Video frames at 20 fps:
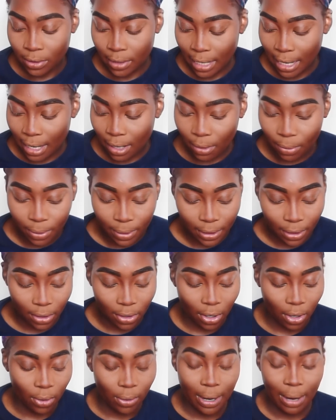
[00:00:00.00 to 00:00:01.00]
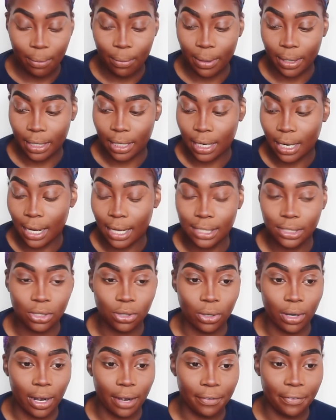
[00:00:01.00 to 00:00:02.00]
So now we're gonna go and we're gonna
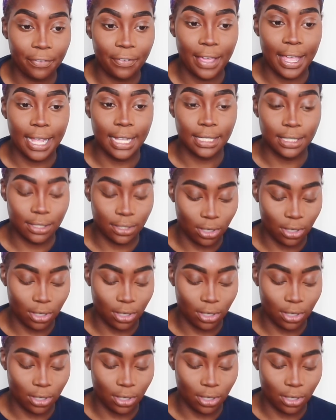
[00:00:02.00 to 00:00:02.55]
contour our face.